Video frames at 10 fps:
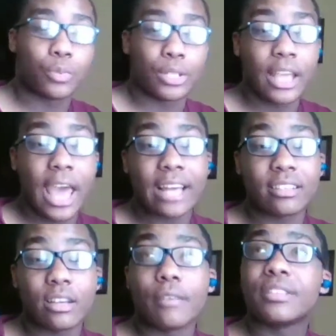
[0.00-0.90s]
with tax
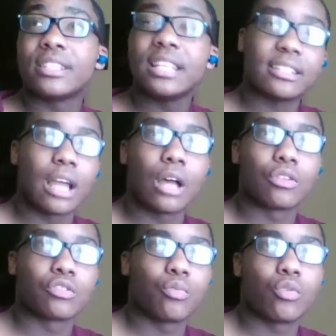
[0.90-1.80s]
of
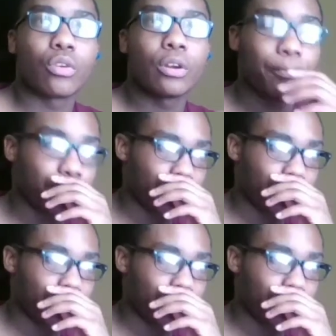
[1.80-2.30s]
$6 more.